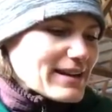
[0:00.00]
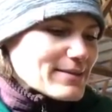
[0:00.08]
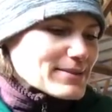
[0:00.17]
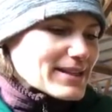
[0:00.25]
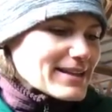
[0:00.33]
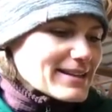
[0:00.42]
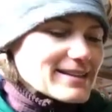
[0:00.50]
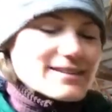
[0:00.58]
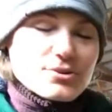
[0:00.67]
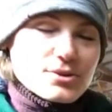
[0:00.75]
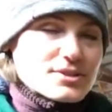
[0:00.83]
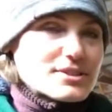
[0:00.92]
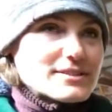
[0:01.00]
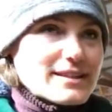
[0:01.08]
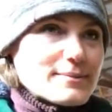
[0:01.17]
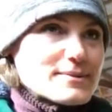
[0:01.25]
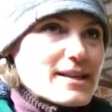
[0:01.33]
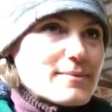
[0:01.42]
I'm like, the horse is not
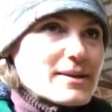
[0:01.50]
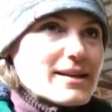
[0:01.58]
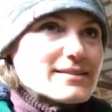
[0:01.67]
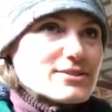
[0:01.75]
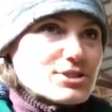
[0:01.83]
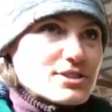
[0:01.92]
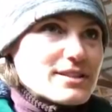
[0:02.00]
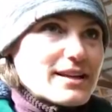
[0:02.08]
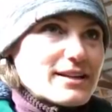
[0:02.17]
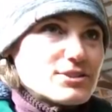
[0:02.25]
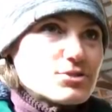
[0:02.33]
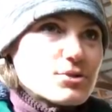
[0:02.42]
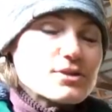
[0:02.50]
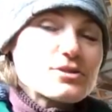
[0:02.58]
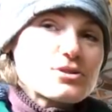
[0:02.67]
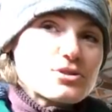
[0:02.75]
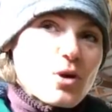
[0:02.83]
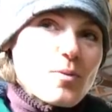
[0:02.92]
upset because she's tied short.
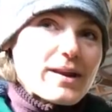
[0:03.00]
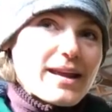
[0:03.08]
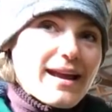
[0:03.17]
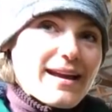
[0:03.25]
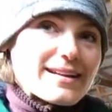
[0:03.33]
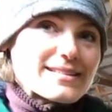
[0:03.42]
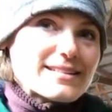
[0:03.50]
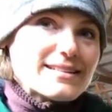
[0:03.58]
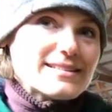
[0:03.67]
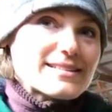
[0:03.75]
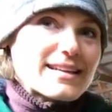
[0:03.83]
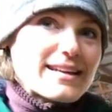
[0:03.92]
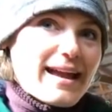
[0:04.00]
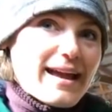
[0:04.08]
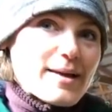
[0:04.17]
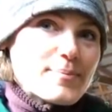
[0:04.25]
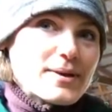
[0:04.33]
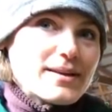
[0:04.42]
So many accidents can
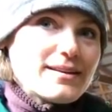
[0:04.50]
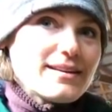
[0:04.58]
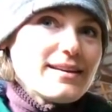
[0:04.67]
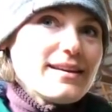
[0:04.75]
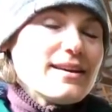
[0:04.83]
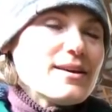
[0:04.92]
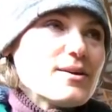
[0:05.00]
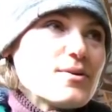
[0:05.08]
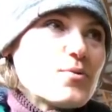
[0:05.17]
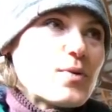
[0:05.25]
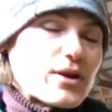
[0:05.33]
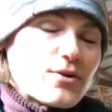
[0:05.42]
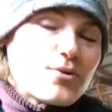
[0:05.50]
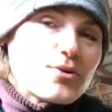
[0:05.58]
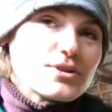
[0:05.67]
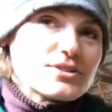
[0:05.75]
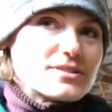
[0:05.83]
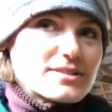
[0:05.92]
happen when a
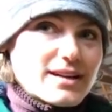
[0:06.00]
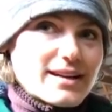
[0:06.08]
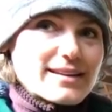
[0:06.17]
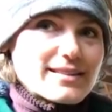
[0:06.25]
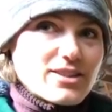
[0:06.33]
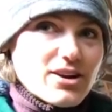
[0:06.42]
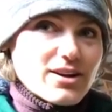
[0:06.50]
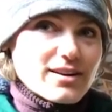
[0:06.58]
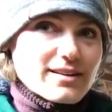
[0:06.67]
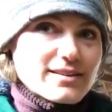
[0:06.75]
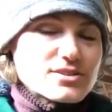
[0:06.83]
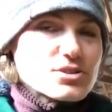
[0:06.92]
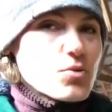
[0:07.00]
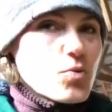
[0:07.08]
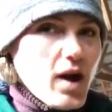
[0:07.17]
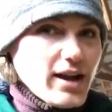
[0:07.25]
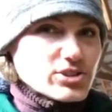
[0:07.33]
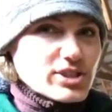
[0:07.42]
horse is tied long. So
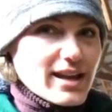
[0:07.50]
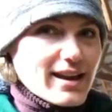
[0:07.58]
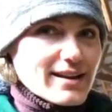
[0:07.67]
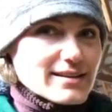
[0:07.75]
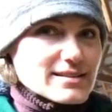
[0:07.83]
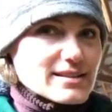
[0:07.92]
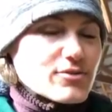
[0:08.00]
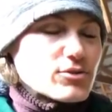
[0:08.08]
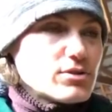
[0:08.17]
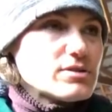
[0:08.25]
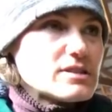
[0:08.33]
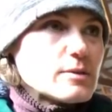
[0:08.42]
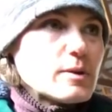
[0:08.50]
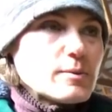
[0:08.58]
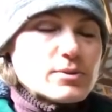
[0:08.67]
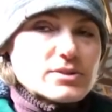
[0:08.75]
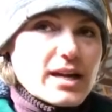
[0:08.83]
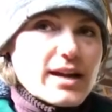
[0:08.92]
watch that kind of stuff. When you see
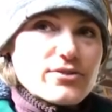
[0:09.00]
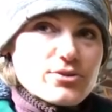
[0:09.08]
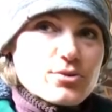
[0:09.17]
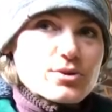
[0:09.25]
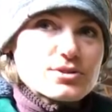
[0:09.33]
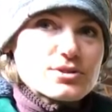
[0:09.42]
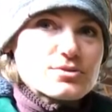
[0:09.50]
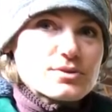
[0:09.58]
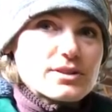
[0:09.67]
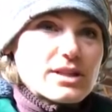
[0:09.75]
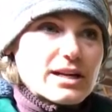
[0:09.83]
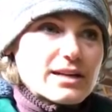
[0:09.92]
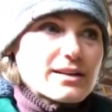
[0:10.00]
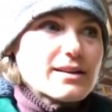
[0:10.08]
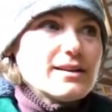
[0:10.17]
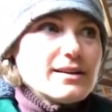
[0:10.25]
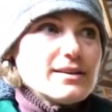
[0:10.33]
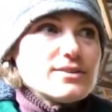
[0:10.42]
people tie their horses real long,
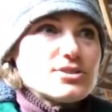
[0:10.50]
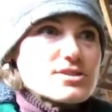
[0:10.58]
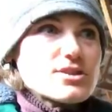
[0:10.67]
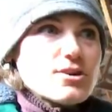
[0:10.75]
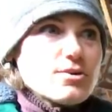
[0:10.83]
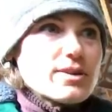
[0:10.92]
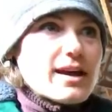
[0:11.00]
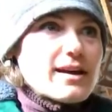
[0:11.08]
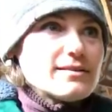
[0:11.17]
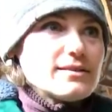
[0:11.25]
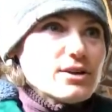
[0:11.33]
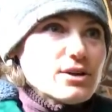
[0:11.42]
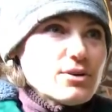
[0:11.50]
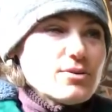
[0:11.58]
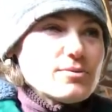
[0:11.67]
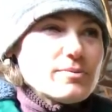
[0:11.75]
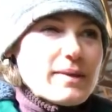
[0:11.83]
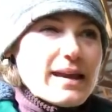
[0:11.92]
just know that, you know,
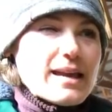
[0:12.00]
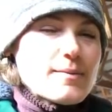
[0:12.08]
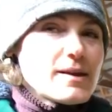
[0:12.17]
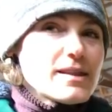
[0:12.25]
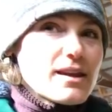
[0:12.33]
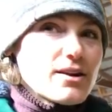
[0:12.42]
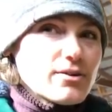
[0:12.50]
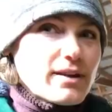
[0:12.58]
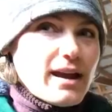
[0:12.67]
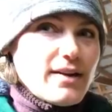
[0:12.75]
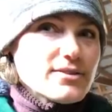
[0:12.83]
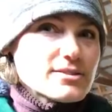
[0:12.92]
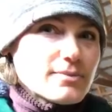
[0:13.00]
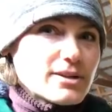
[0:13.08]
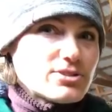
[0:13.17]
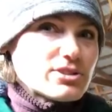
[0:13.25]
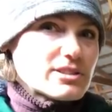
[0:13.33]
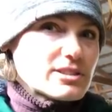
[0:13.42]
maybe they don't have as
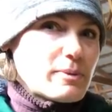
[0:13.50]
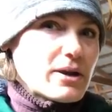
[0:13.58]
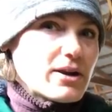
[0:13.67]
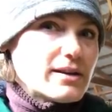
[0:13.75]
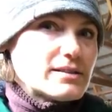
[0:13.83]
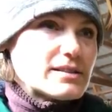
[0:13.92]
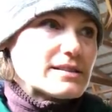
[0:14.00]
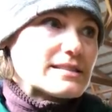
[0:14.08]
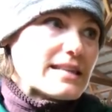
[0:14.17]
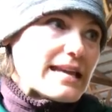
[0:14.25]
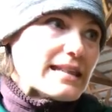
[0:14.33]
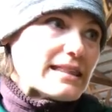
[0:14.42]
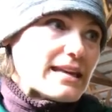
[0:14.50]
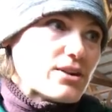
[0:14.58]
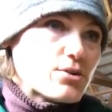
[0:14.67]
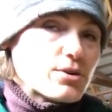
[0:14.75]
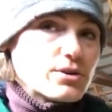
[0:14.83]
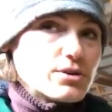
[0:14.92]
much experience as they
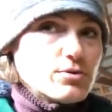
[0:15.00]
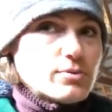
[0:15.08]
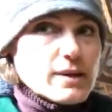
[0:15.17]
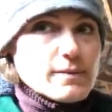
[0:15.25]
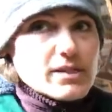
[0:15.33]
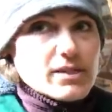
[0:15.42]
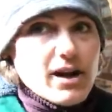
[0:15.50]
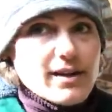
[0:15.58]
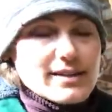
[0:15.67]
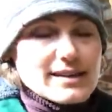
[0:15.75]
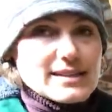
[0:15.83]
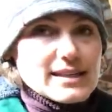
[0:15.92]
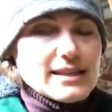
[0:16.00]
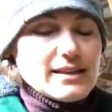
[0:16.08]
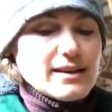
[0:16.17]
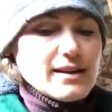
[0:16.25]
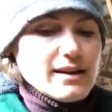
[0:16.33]
think, or you maybe thought they did.